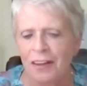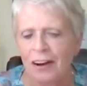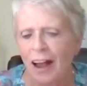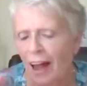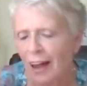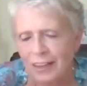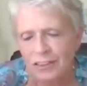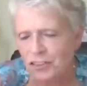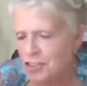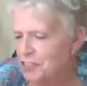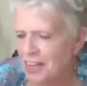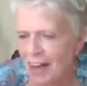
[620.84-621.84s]
I can
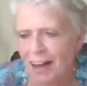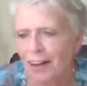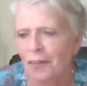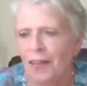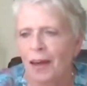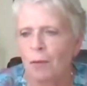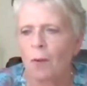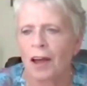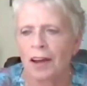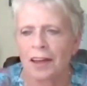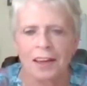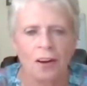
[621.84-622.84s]
just tell they want
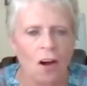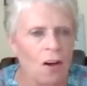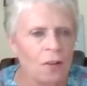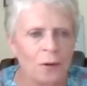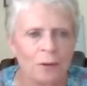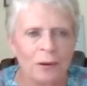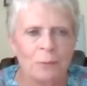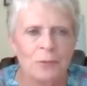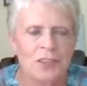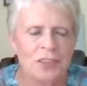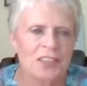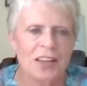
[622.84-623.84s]
to hit all the
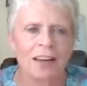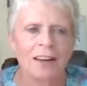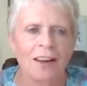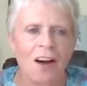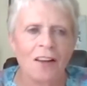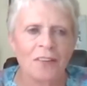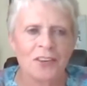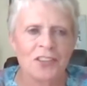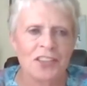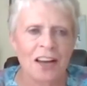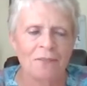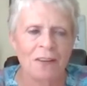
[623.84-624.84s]
groups and sell all their
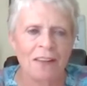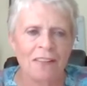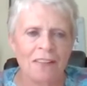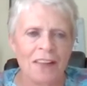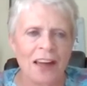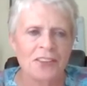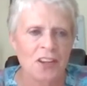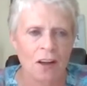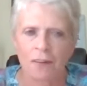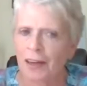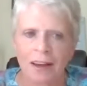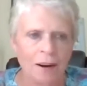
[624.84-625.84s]
stuff. And that's all
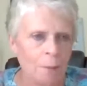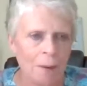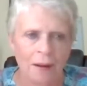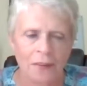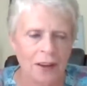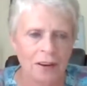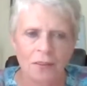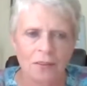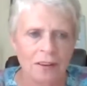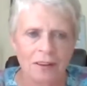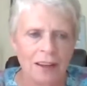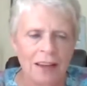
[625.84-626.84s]
they care about. They
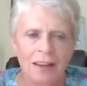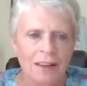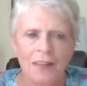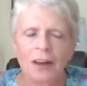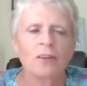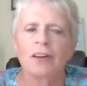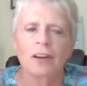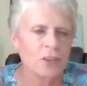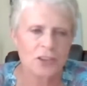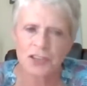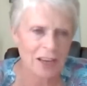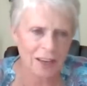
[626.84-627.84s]
don't
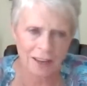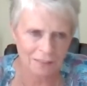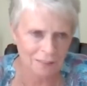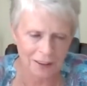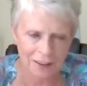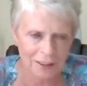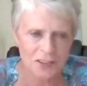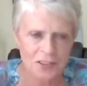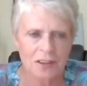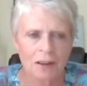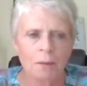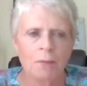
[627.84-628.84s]
understand that it's
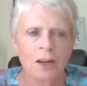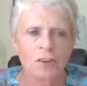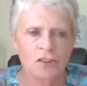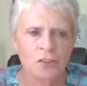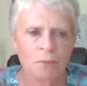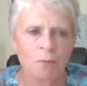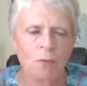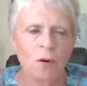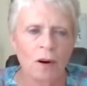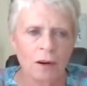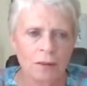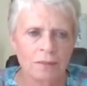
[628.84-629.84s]
a much
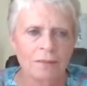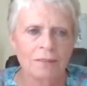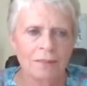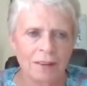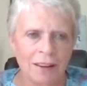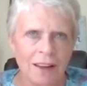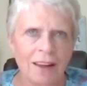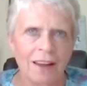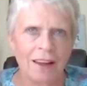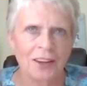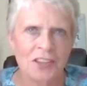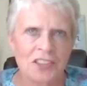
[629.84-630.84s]
more
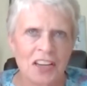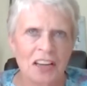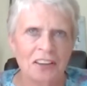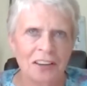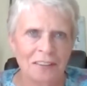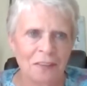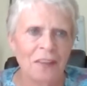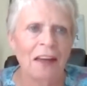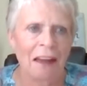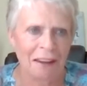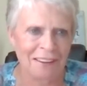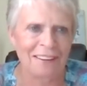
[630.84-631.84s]
extended
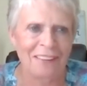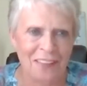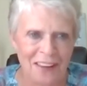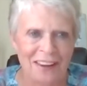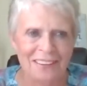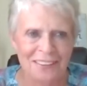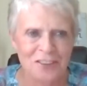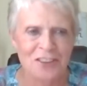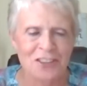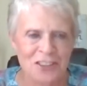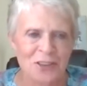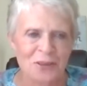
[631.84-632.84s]
thing than
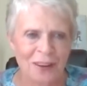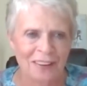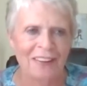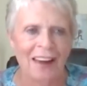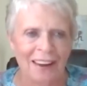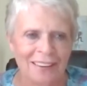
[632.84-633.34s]
just doing that.